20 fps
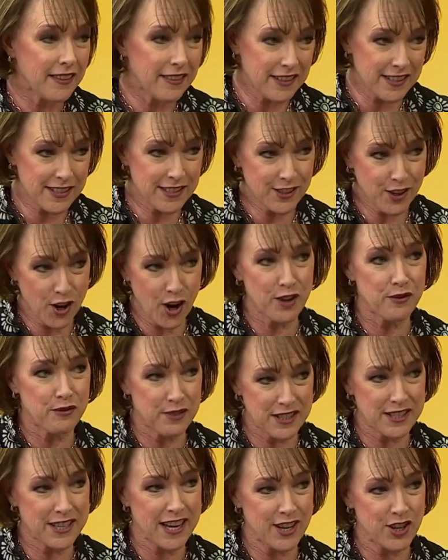This
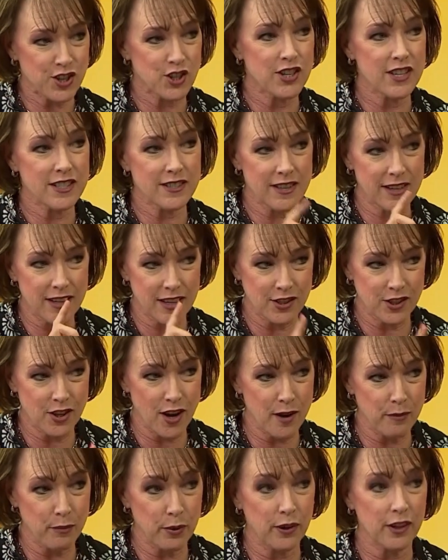conversation is an
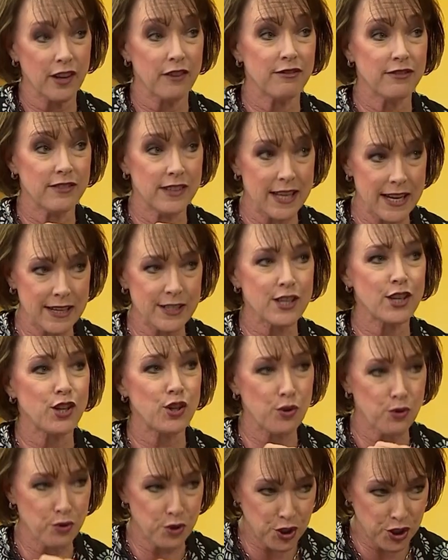example of letting
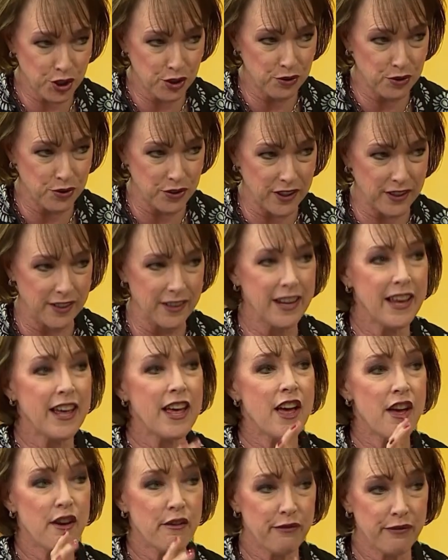your children
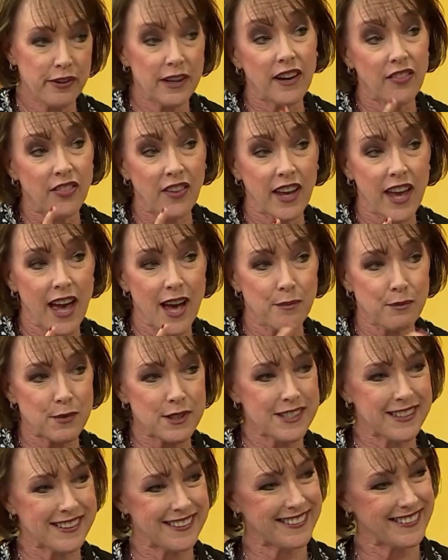fill in the
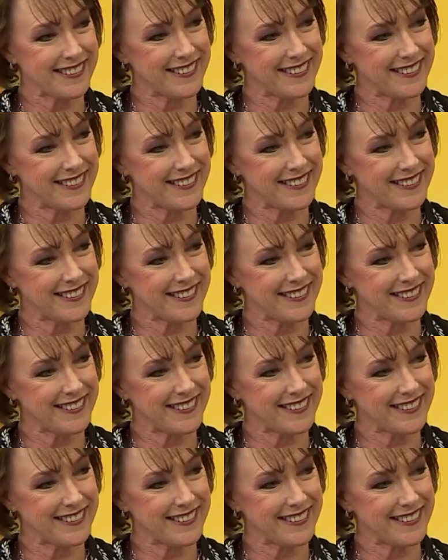gaps.